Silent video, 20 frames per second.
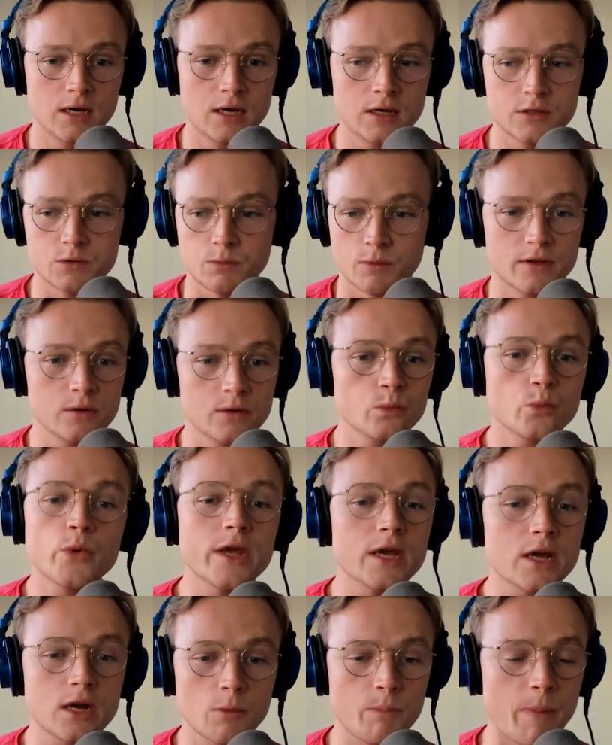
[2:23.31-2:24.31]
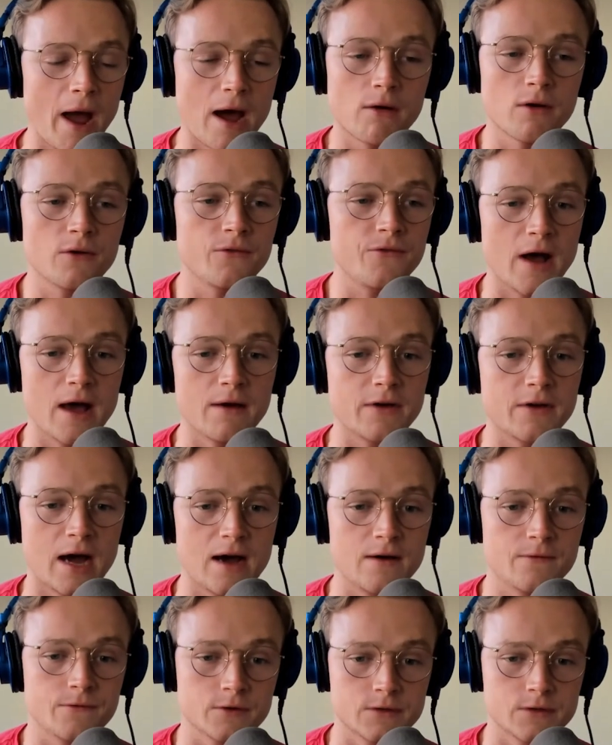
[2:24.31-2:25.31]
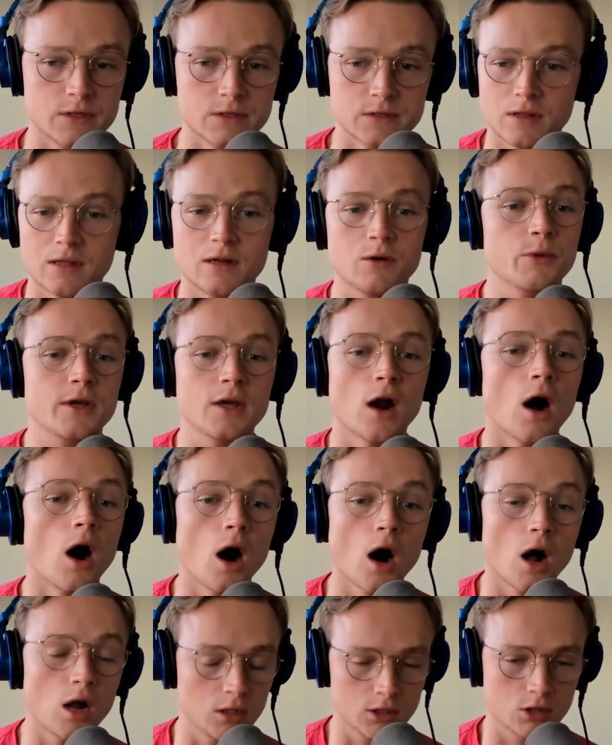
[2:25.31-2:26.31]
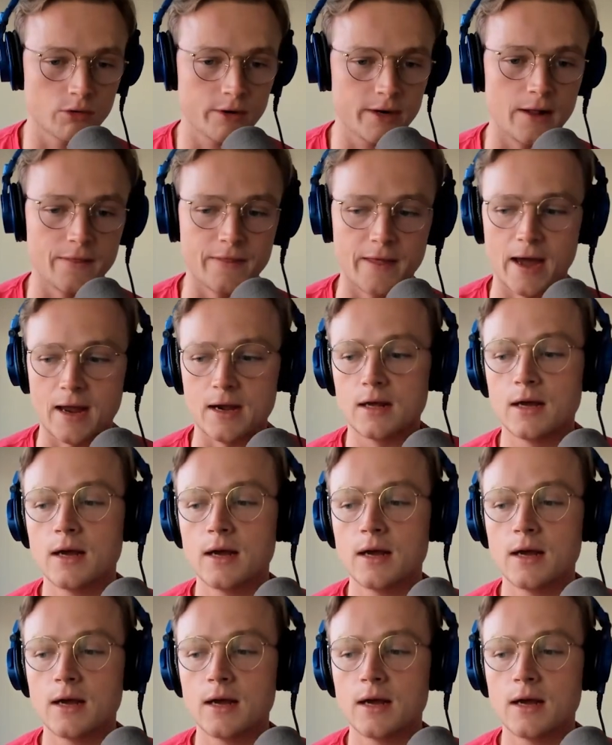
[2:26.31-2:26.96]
It's one of the weaker Power Five conferences. I think we can all agree on that.